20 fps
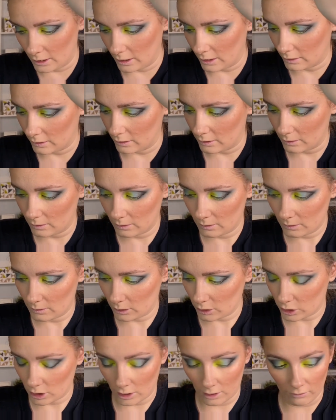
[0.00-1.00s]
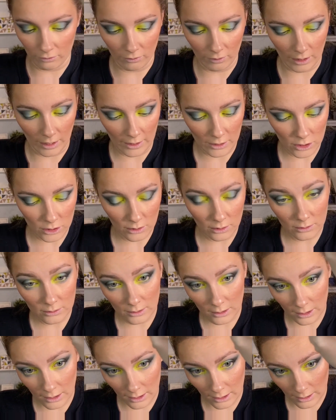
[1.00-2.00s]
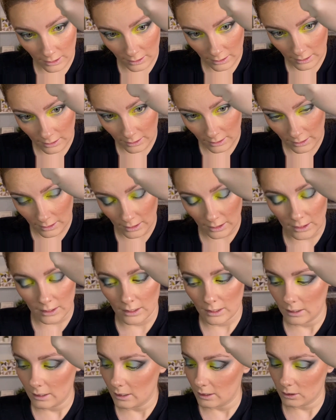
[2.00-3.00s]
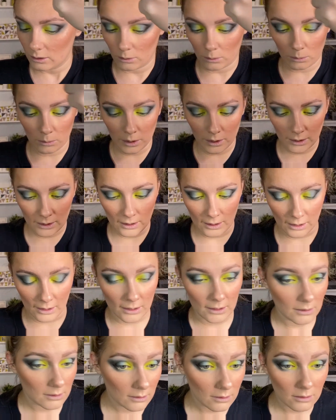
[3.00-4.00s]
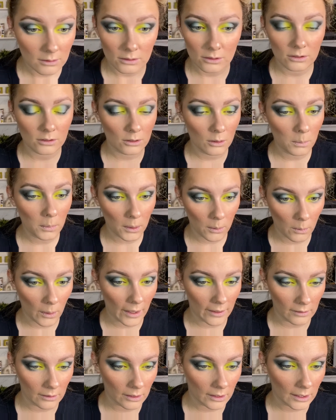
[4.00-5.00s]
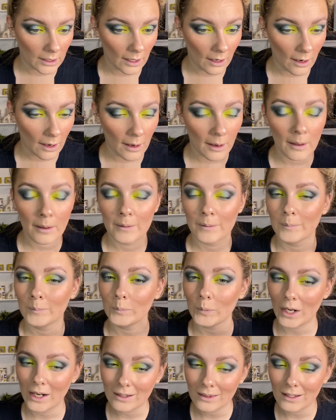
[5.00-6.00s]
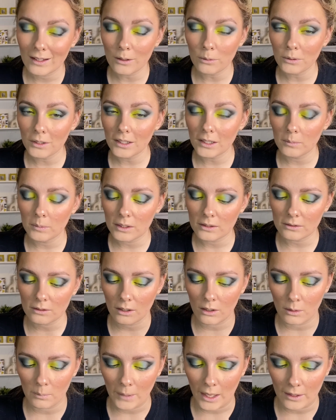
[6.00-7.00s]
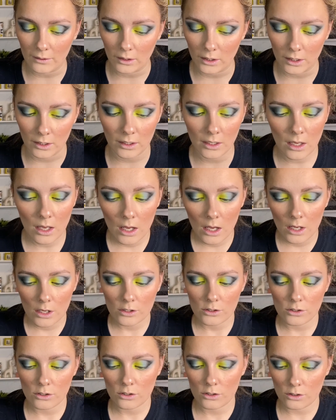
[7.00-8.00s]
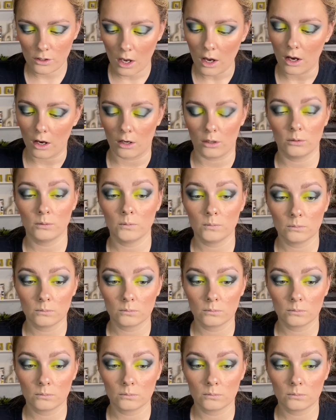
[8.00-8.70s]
and the shade Flash looks like. Really nice, super wet looking, but I think I want to keep this an all matte look. So